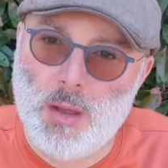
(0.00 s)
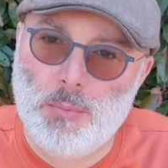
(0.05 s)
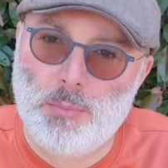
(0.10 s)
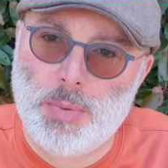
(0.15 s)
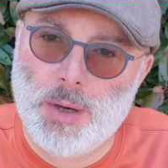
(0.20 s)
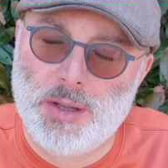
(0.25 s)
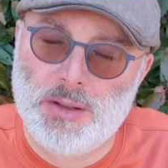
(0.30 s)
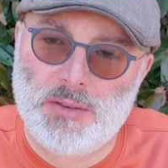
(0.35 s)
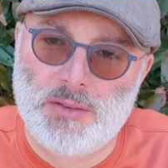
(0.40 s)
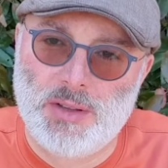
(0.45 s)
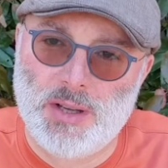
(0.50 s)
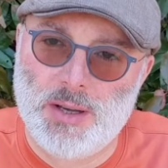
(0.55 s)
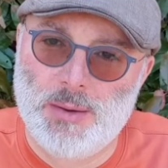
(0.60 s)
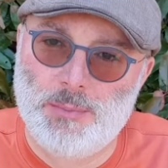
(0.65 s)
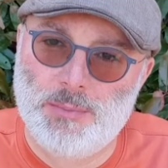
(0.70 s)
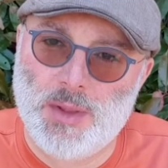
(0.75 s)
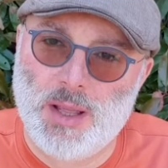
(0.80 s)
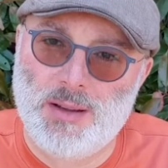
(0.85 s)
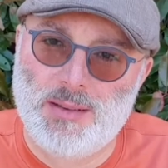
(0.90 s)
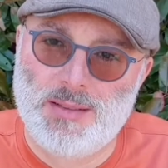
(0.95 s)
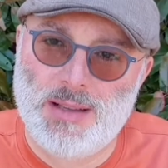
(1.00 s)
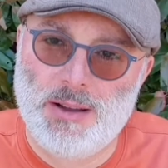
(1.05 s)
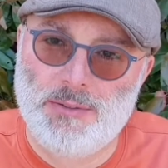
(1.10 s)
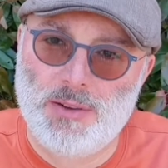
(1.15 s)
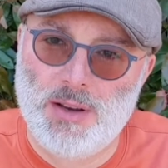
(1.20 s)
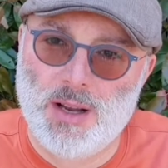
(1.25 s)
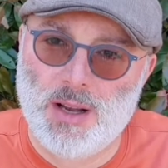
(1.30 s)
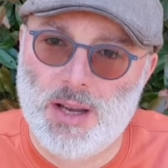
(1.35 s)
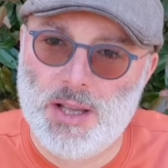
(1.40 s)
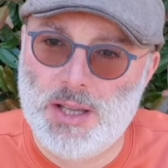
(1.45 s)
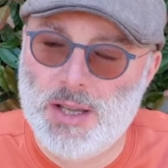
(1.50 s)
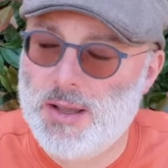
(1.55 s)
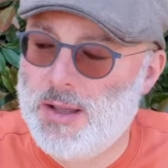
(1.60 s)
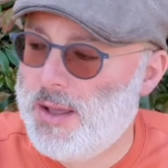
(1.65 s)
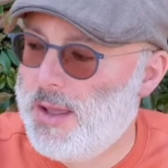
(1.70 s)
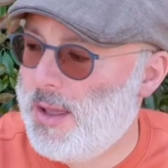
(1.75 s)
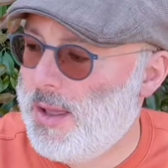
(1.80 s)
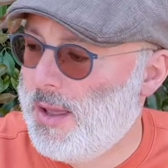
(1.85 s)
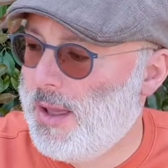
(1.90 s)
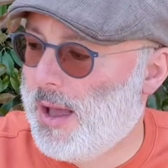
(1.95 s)
but it's definitely
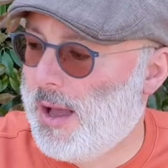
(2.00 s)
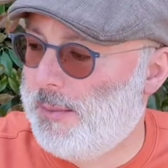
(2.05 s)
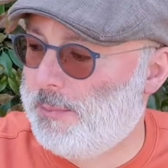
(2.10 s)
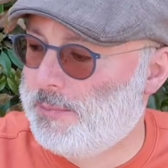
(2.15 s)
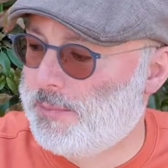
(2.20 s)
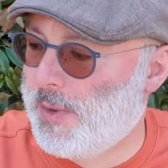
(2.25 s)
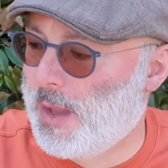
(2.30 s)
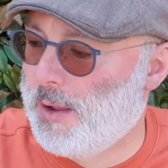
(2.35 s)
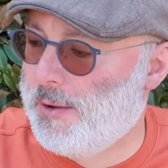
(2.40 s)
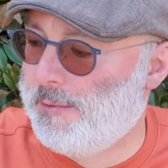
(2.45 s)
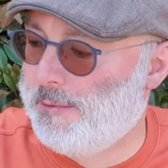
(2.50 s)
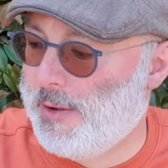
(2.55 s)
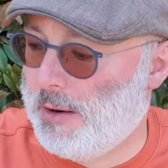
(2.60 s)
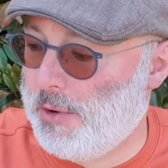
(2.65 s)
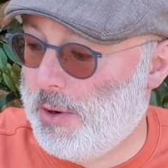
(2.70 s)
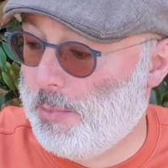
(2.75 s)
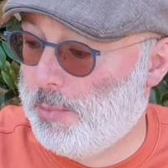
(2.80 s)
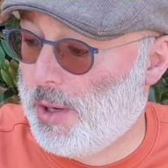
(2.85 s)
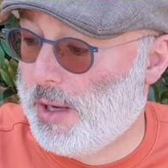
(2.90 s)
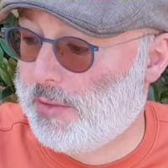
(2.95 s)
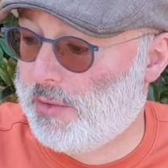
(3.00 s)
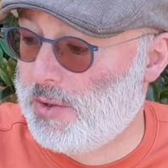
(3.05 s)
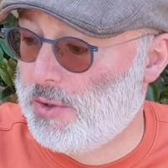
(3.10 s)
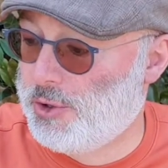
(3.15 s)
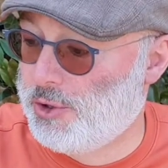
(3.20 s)
very pleasant